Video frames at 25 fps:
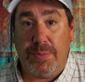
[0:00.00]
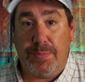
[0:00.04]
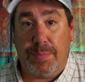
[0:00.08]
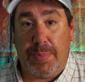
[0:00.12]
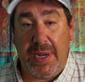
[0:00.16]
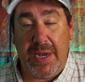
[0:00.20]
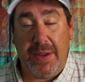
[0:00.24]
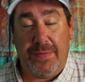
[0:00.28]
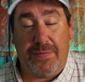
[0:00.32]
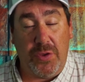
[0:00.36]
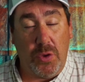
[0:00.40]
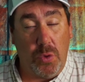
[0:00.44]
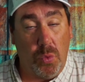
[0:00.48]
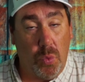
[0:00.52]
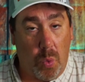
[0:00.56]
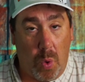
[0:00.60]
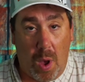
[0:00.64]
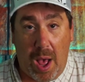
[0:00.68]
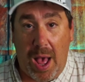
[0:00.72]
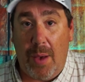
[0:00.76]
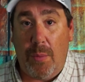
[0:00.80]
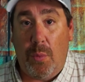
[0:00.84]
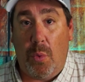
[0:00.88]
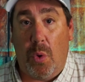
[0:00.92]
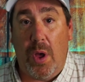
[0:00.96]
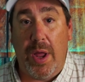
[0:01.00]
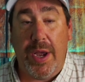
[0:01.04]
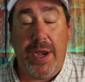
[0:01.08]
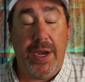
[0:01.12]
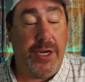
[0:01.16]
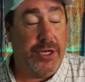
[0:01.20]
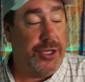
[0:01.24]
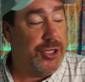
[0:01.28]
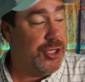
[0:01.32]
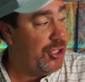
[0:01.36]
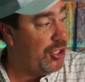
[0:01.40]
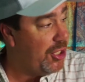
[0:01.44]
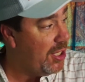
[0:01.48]
but if you want one,
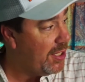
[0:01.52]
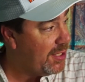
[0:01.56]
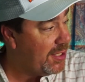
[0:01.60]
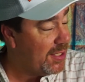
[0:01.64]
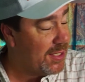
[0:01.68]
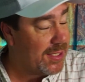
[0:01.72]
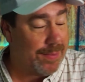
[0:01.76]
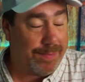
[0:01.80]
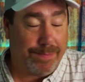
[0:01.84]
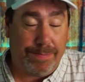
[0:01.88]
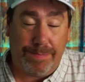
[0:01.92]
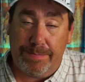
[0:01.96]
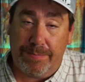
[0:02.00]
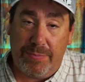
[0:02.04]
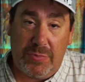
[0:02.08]
just